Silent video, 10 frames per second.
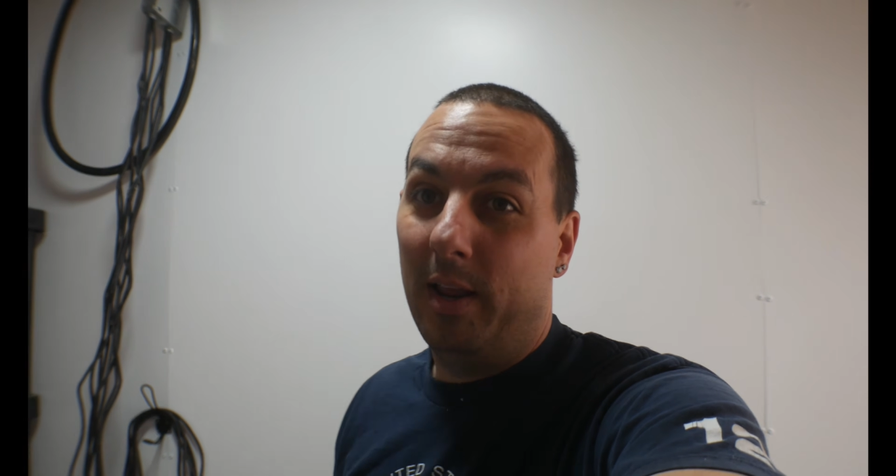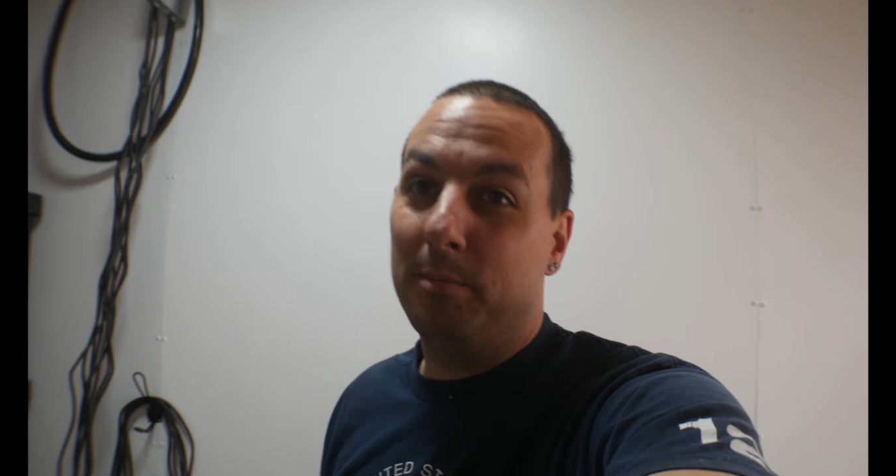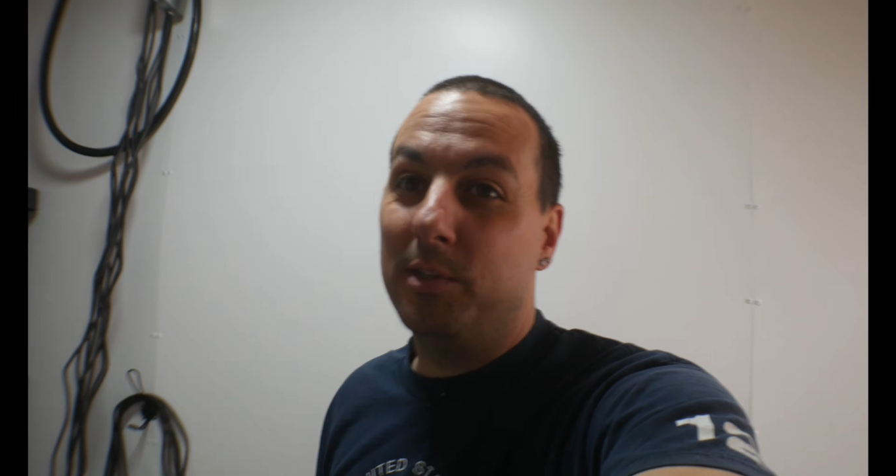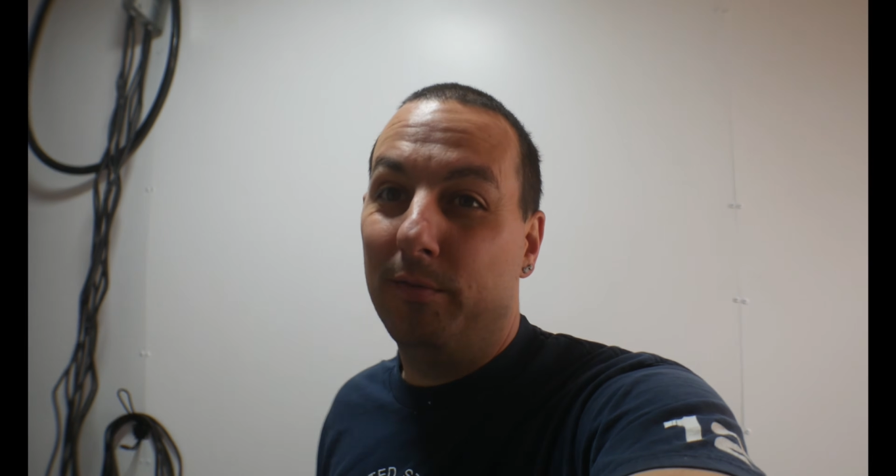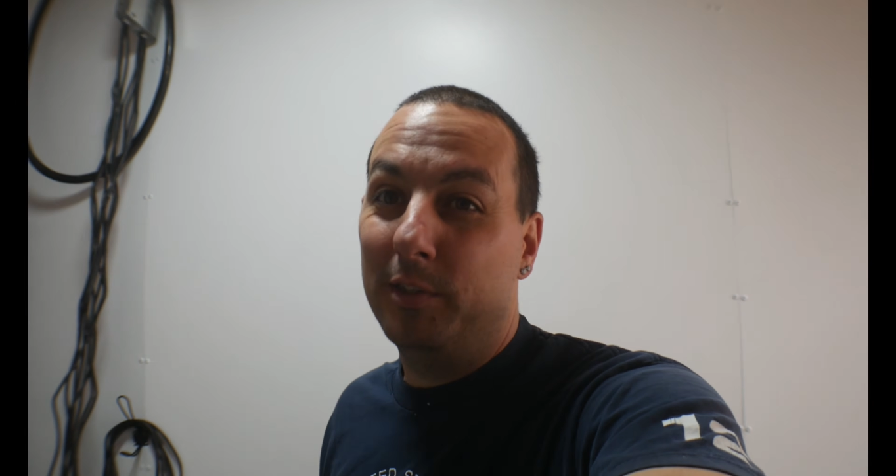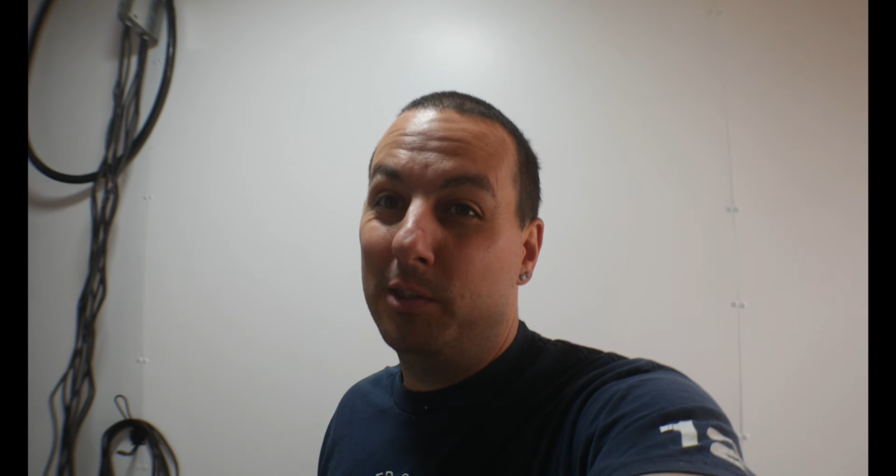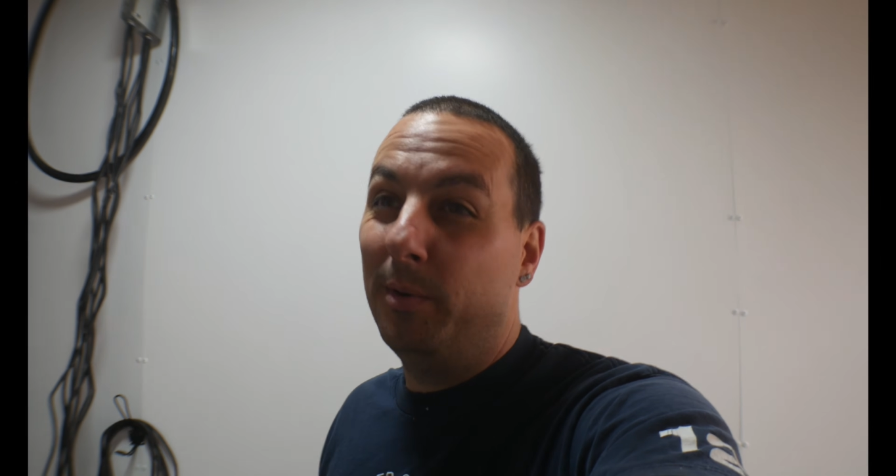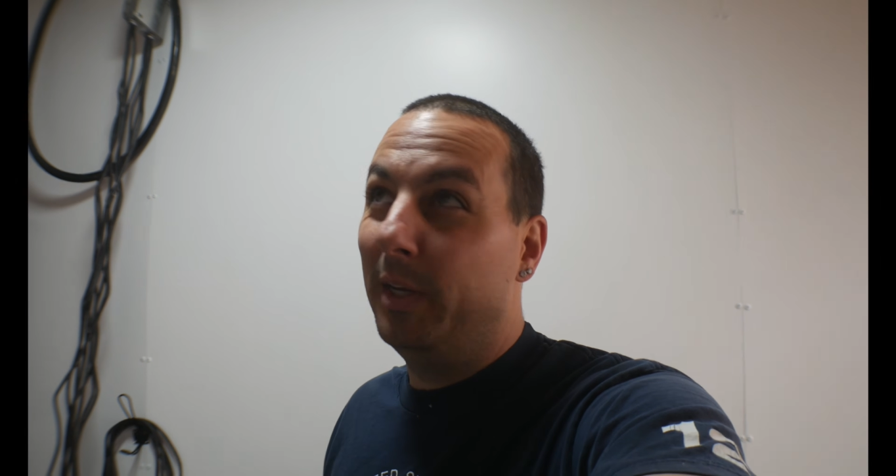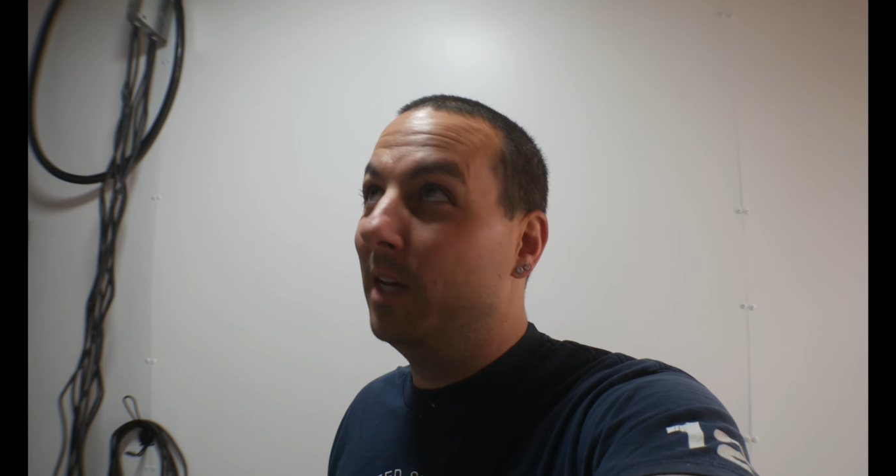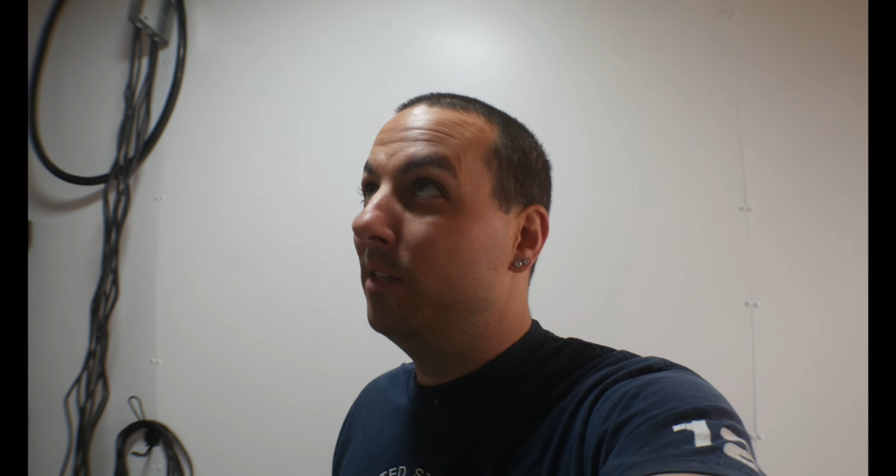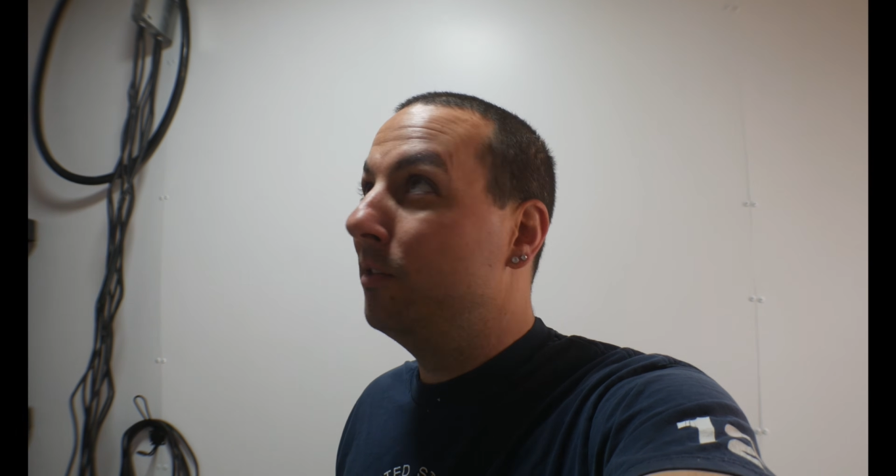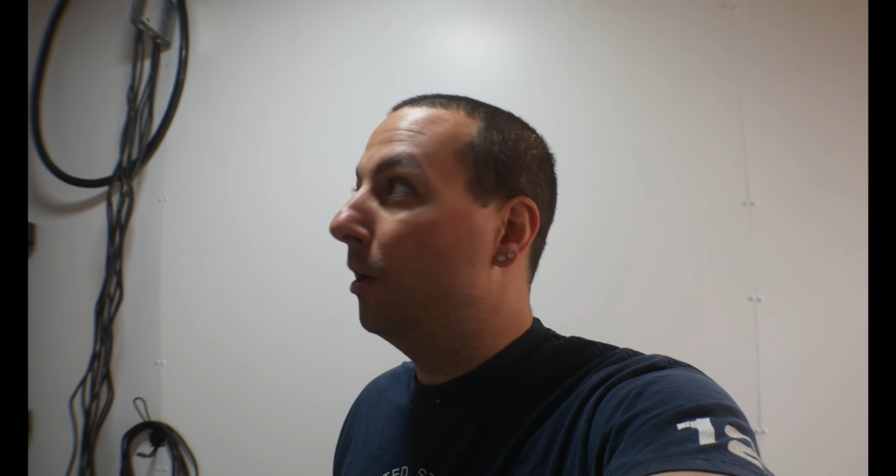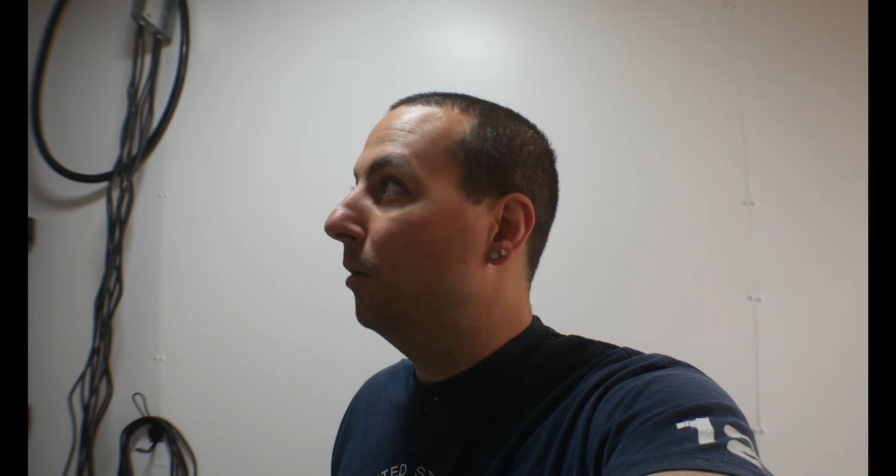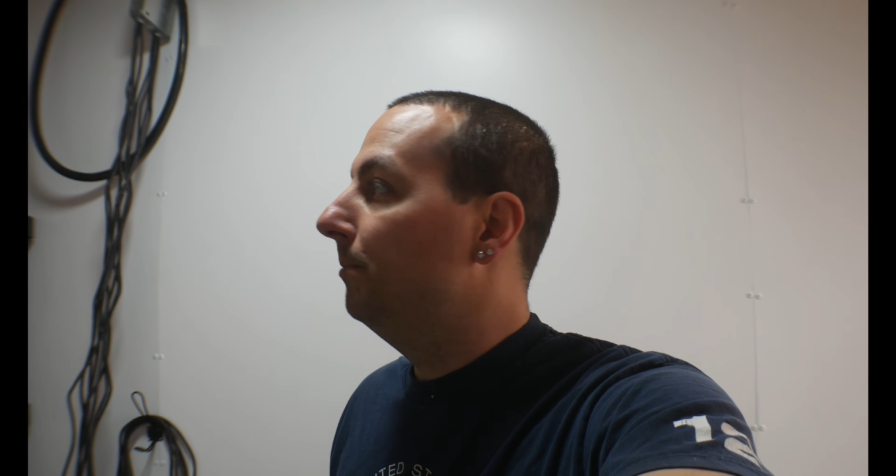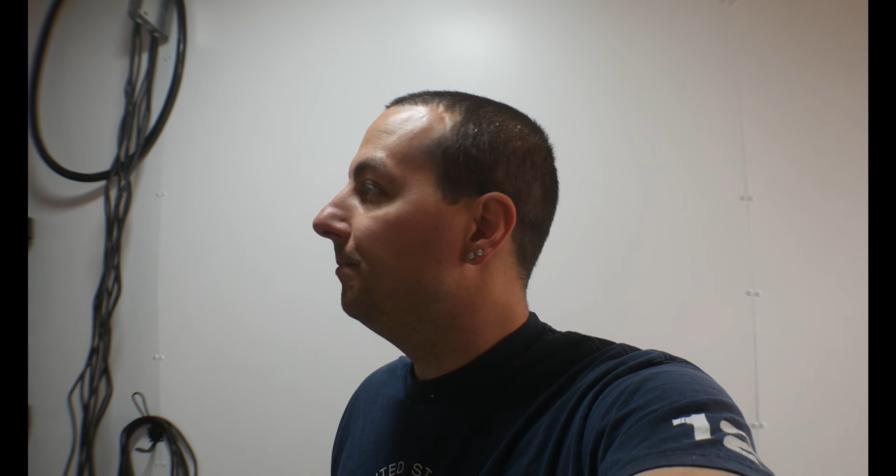amp service going in,
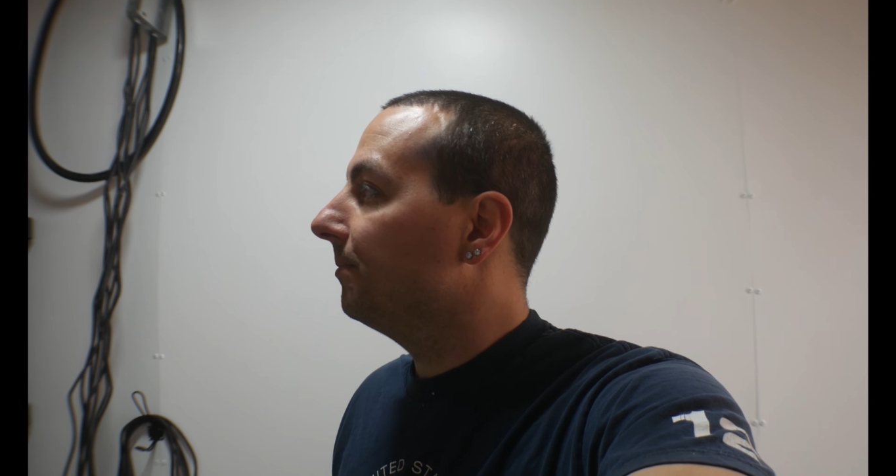so